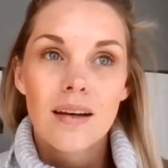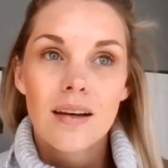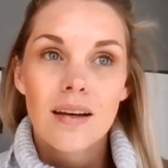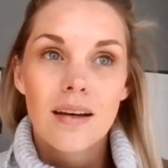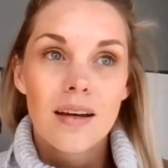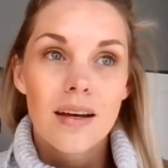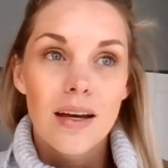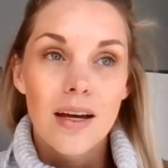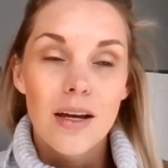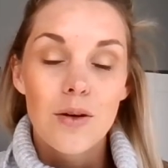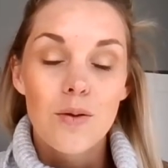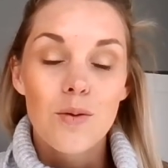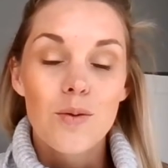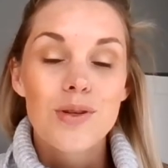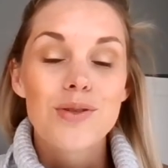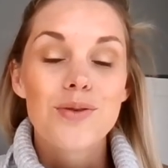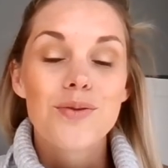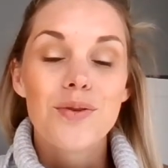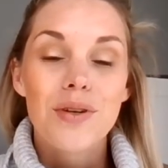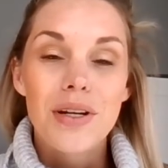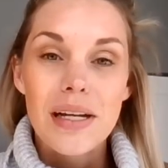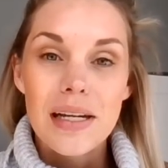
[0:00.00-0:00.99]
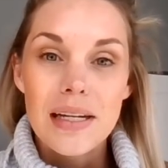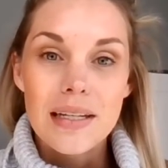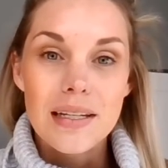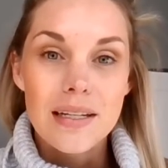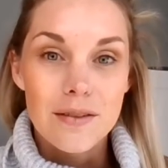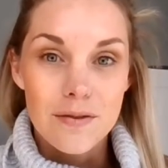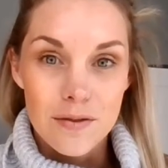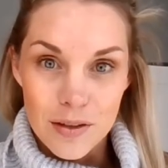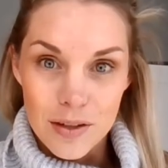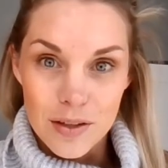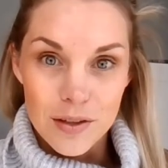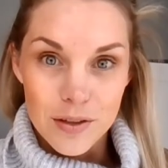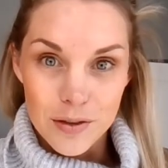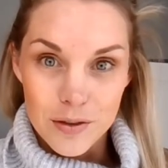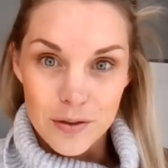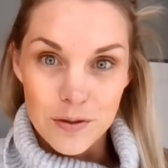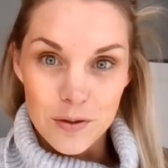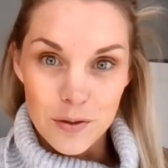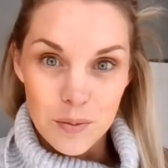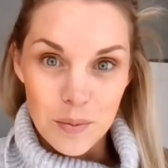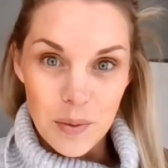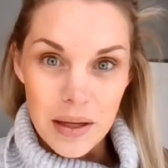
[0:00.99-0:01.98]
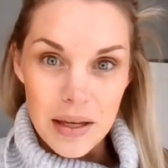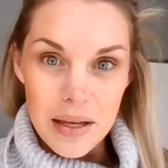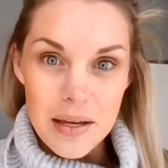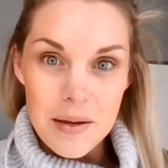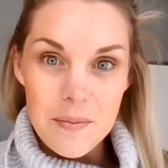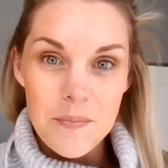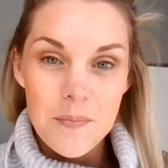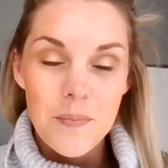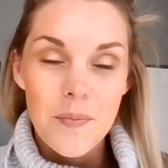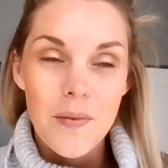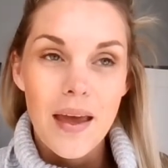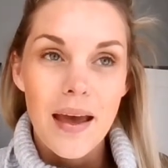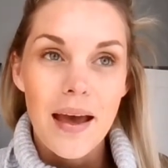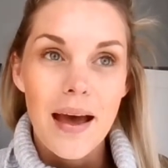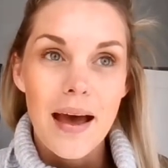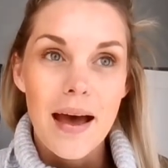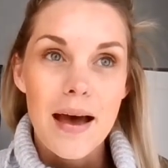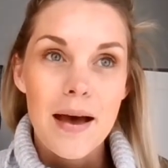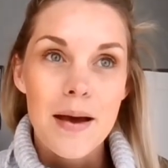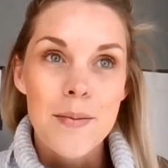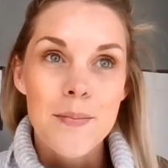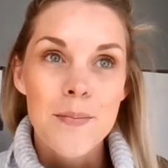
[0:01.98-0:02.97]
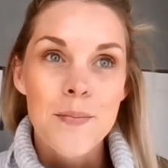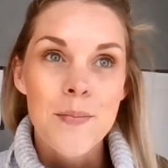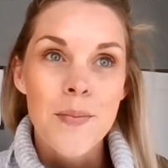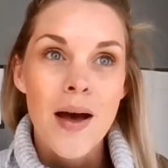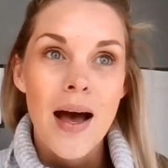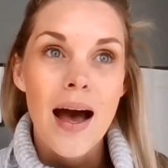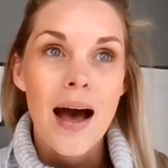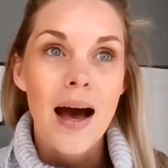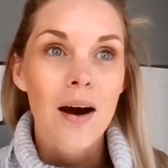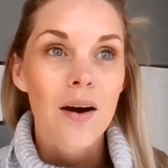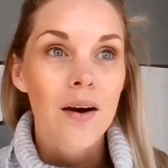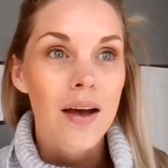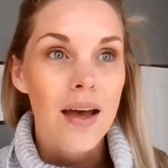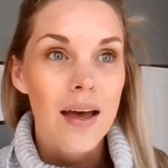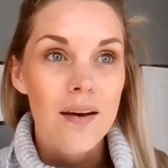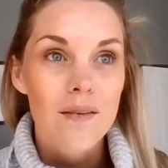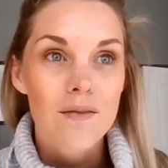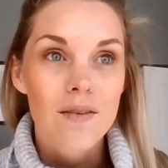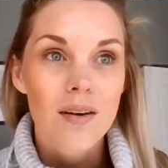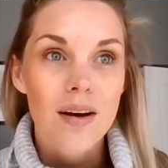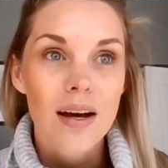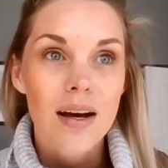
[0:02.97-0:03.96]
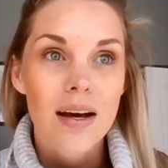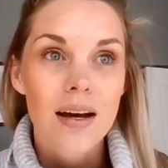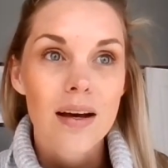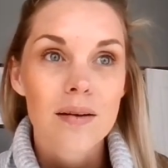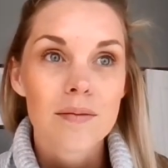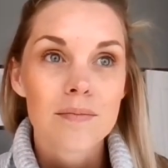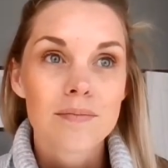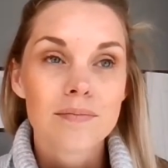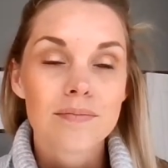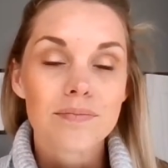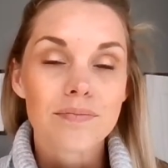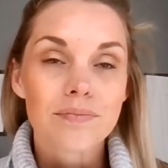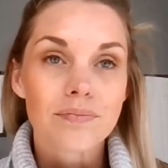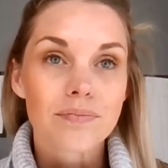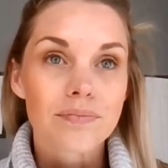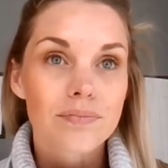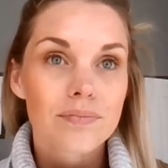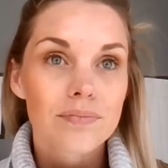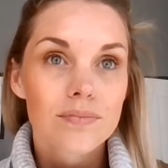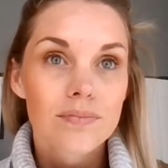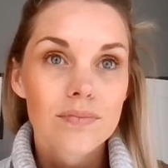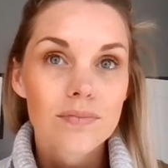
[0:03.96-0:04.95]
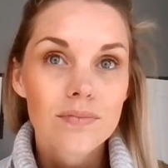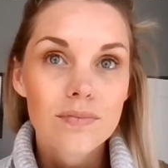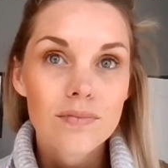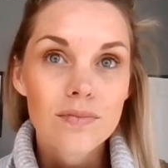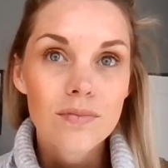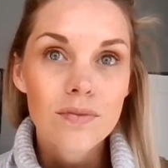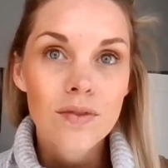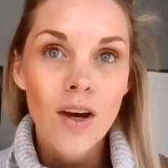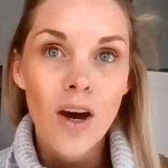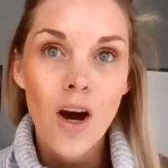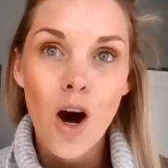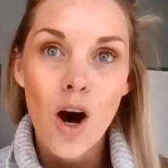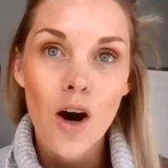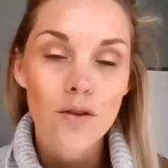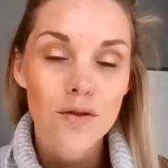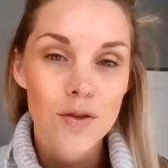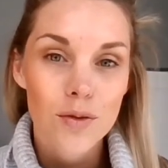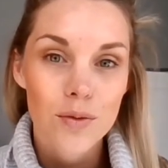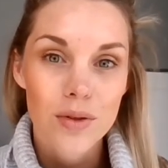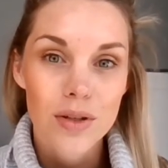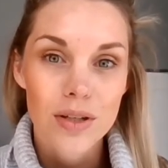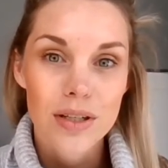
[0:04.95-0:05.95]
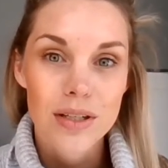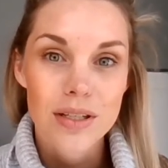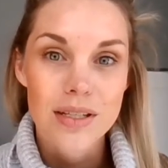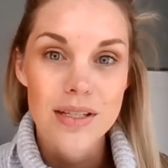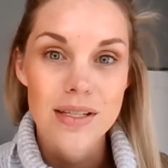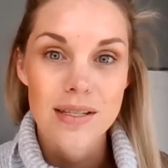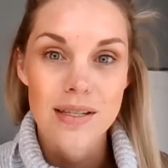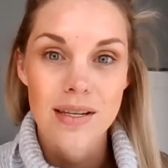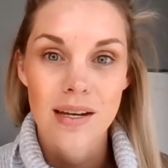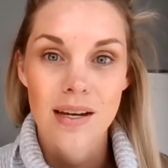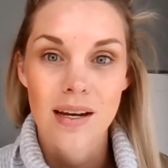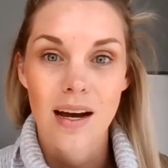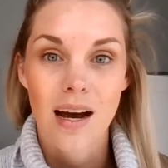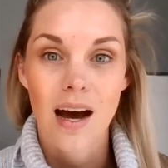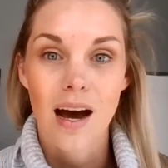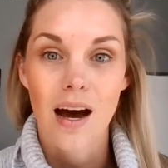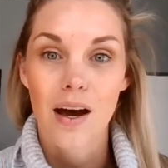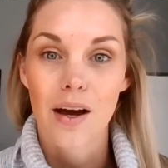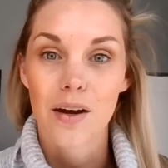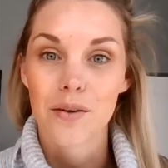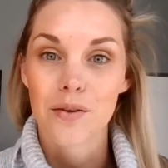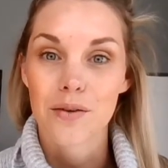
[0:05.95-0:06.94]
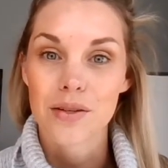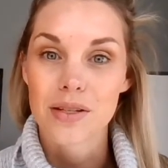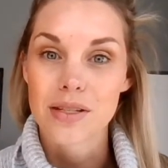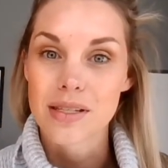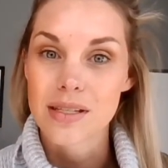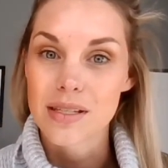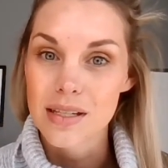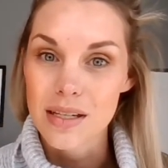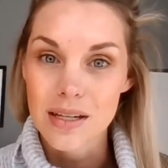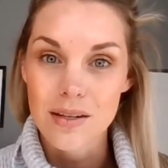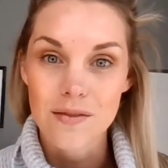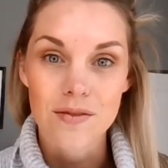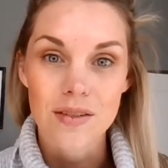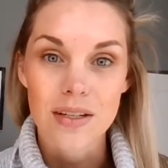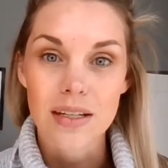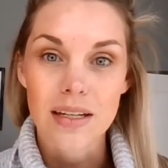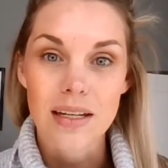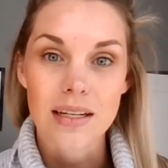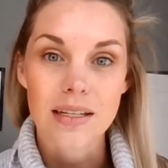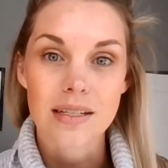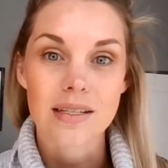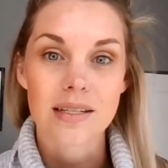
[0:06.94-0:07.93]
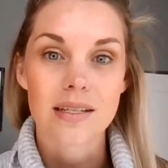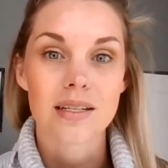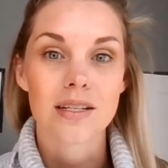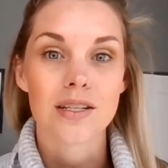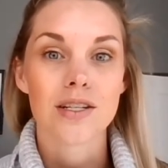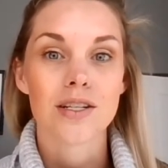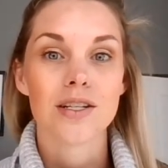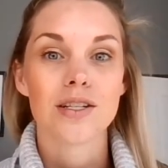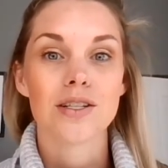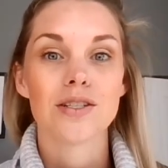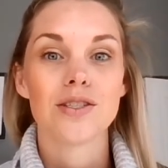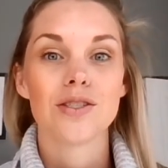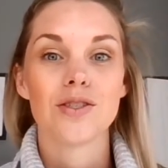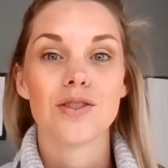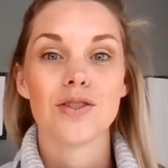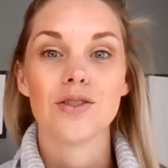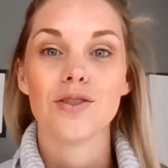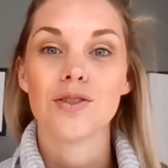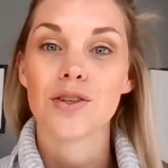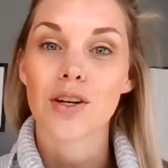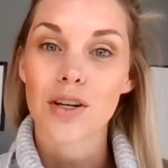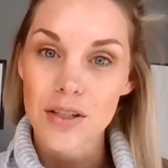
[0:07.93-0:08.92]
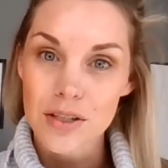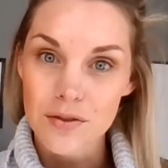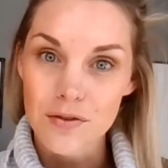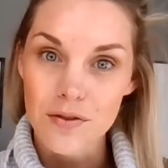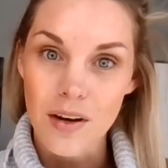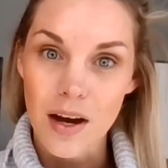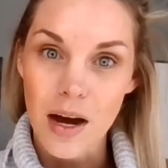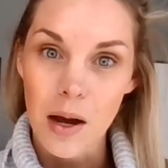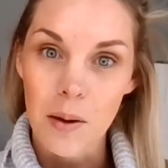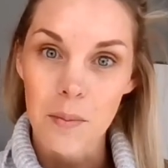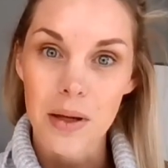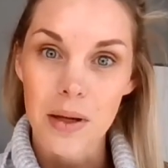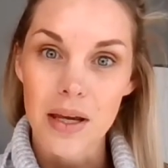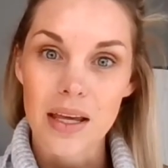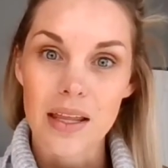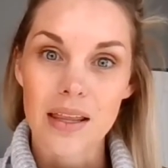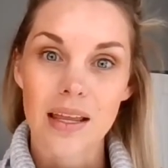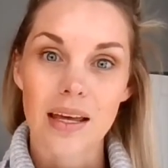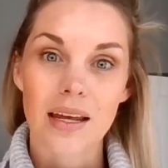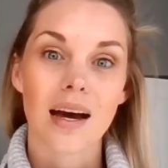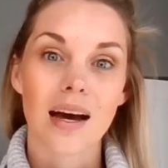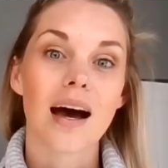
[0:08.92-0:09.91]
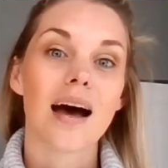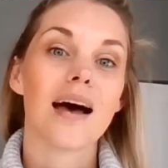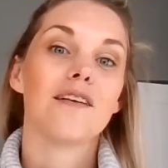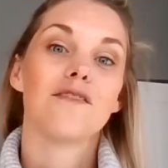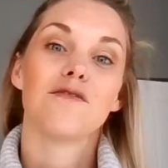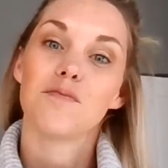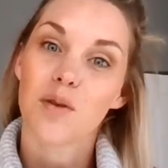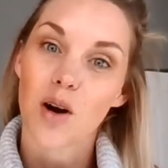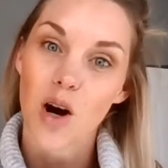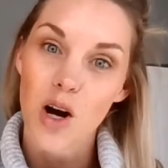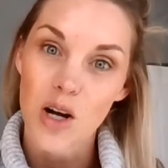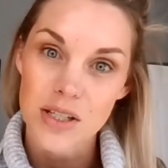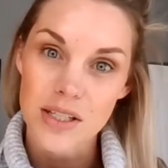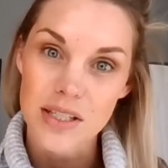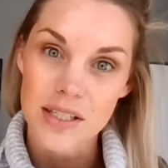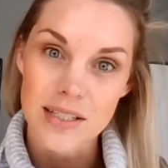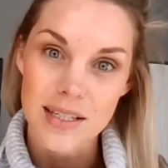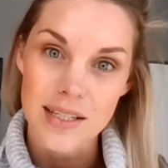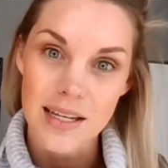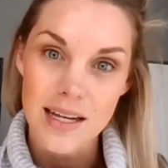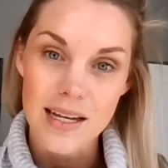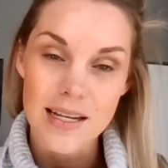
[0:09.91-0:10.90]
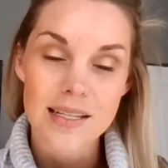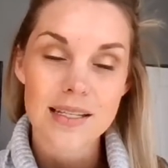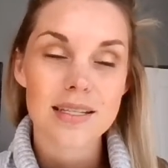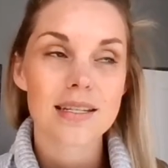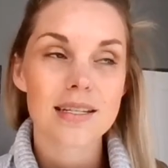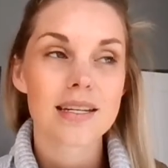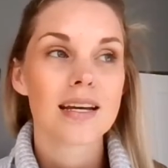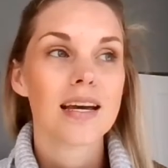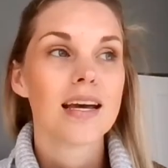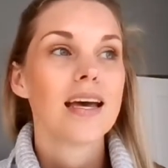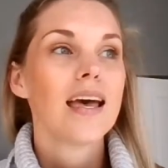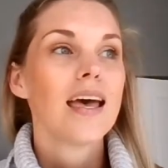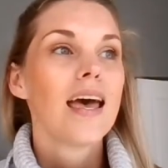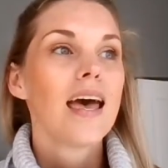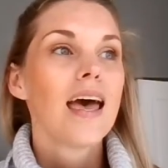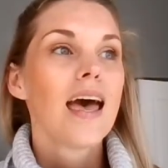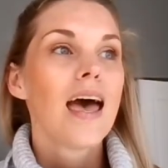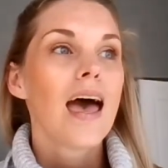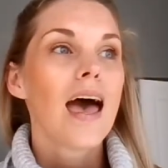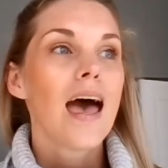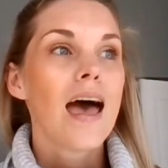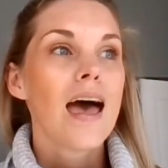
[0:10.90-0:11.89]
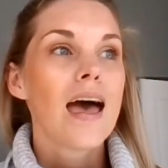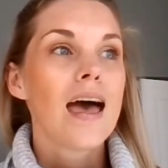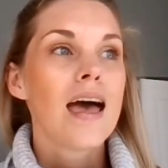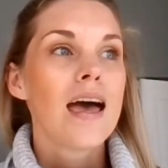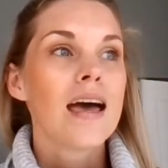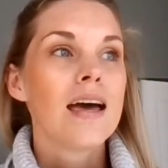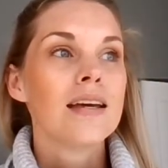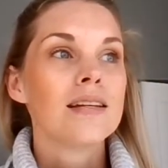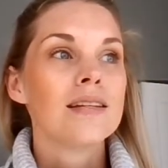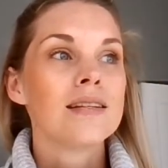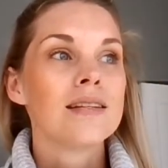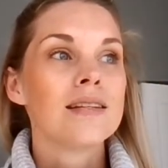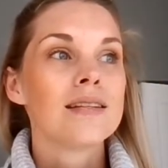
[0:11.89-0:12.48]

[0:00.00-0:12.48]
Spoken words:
it was really difficult for me. However, afterwards, I received a letter to notify me that I have passed the test, and